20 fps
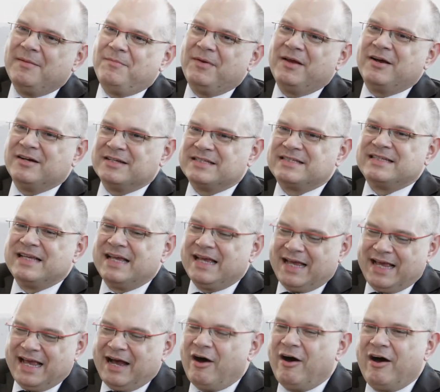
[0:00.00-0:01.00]
because
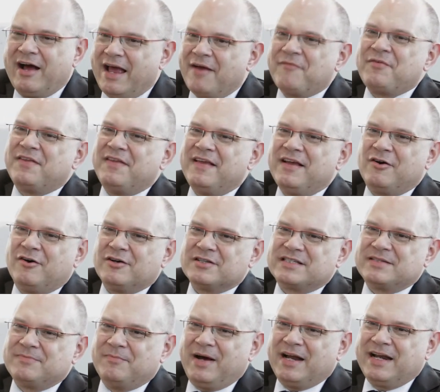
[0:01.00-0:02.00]
everything
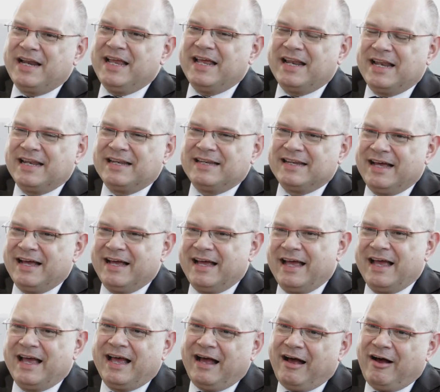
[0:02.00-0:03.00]
costs money, and
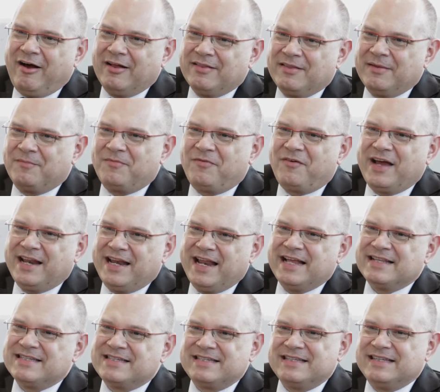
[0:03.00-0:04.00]
the
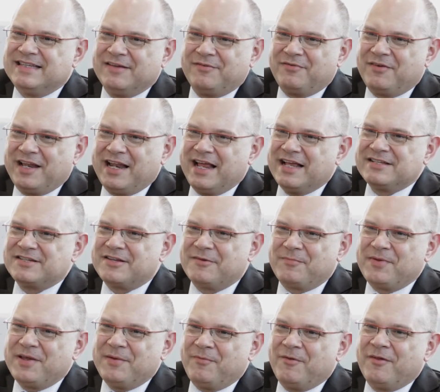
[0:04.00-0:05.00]
financial
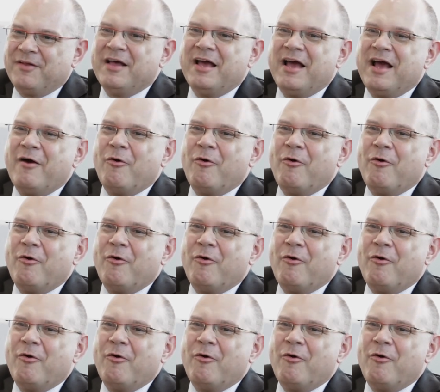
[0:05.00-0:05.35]
people